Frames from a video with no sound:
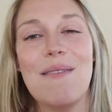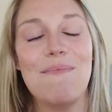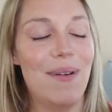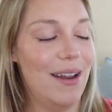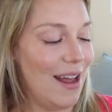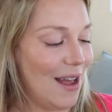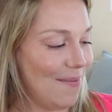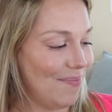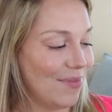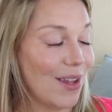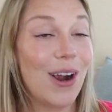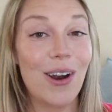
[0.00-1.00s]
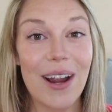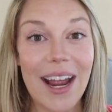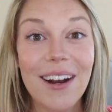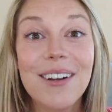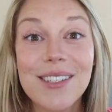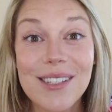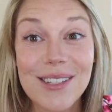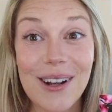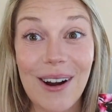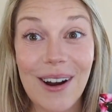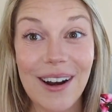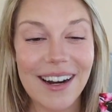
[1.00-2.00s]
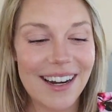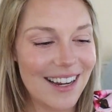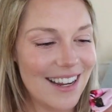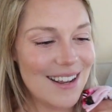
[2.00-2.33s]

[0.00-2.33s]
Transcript: but her hair is dark.